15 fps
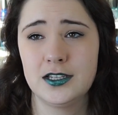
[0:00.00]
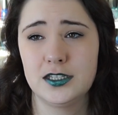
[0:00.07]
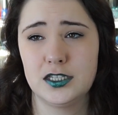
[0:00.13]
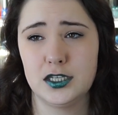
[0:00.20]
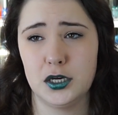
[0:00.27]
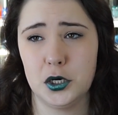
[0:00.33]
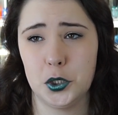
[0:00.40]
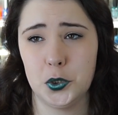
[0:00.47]

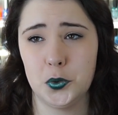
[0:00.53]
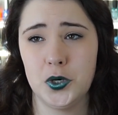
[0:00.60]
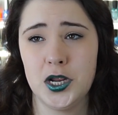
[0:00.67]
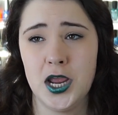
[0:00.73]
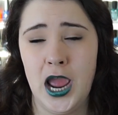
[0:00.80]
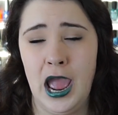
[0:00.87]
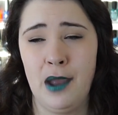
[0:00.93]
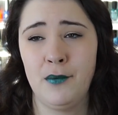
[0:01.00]
So
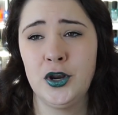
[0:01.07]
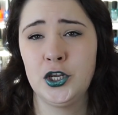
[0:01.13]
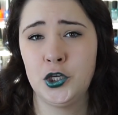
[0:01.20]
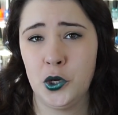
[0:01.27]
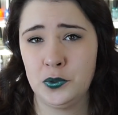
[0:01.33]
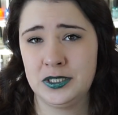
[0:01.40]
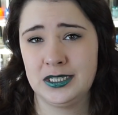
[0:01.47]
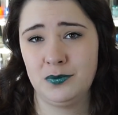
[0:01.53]
I want to
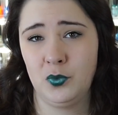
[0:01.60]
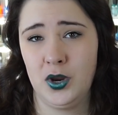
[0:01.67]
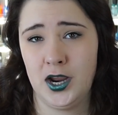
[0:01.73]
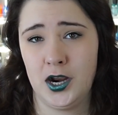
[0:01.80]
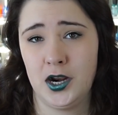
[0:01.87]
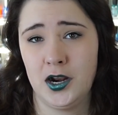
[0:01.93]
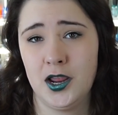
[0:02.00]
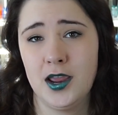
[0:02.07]
go
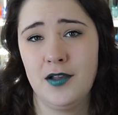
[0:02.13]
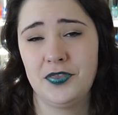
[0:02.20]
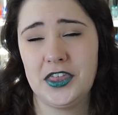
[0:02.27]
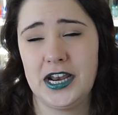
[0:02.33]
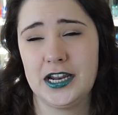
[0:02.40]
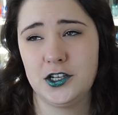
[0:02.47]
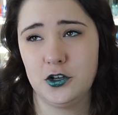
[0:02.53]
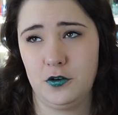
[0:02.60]
somewhere
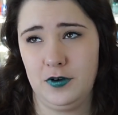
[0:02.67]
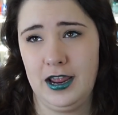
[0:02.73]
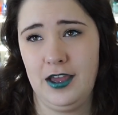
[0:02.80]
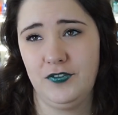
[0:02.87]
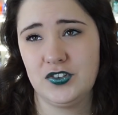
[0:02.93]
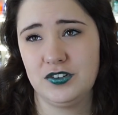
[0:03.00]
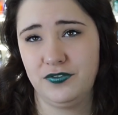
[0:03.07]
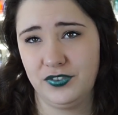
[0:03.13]
that I don't
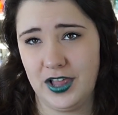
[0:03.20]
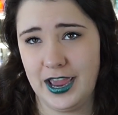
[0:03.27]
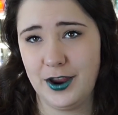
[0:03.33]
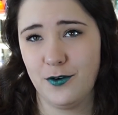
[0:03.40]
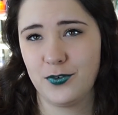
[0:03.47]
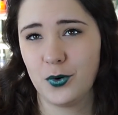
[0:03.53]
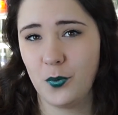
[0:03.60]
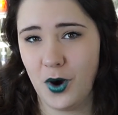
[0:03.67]
have to
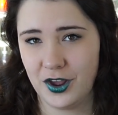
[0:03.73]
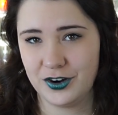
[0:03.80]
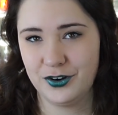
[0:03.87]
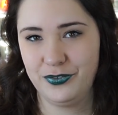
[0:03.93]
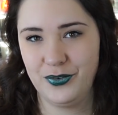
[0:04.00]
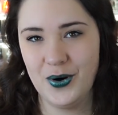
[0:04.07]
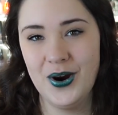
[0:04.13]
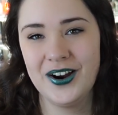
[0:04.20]
fly over
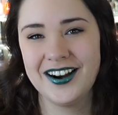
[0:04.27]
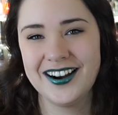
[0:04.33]
water for.